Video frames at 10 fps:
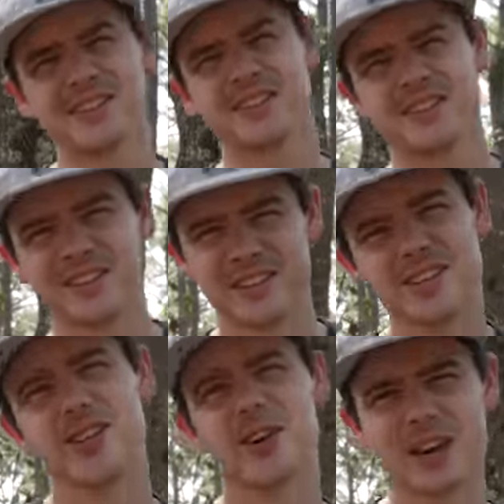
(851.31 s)
Yeah.
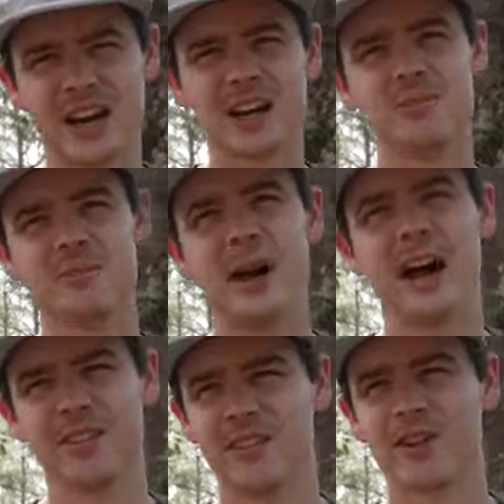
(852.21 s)
They're all kind of
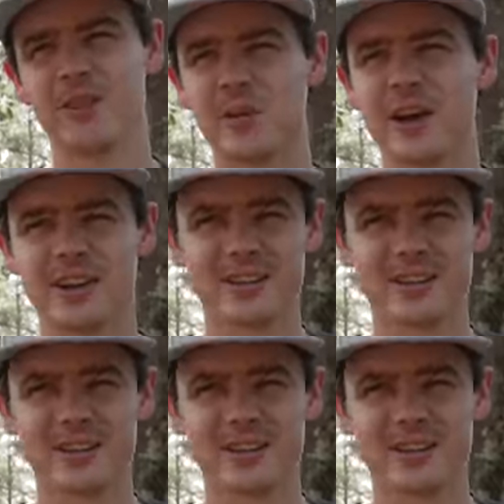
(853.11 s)
bad in their own way.